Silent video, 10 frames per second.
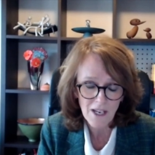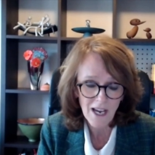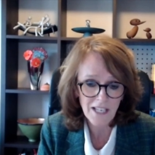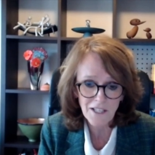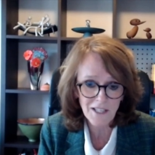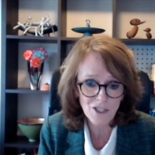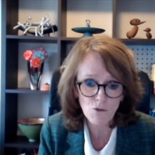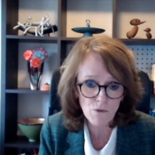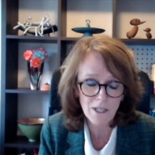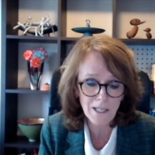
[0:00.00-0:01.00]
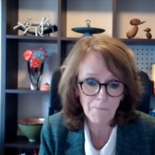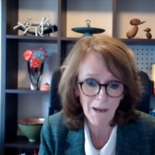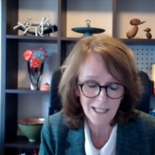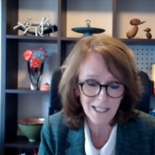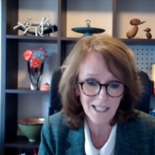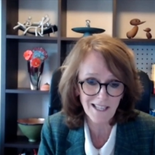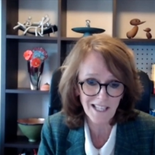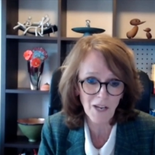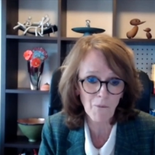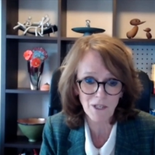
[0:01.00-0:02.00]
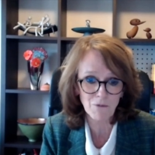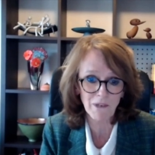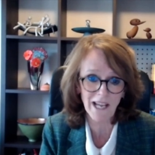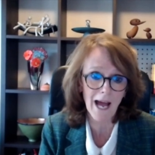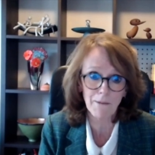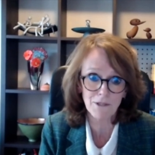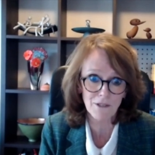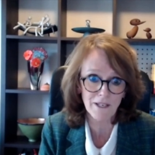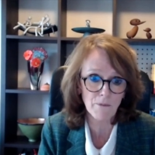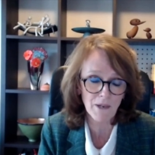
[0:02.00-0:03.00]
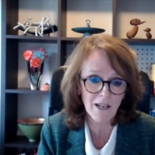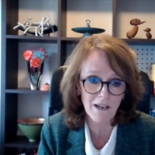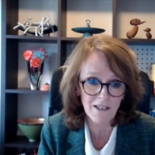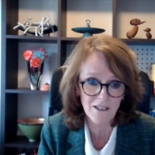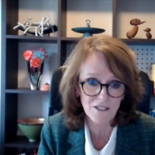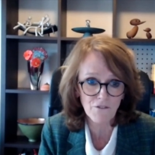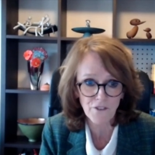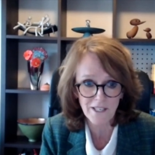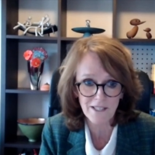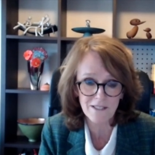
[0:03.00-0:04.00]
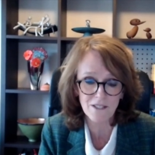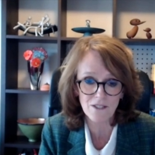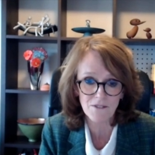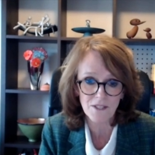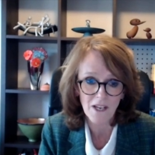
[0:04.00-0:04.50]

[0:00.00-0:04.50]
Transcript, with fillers: And yet, that's a really basic thing which we absolutely rely on to feed ourselves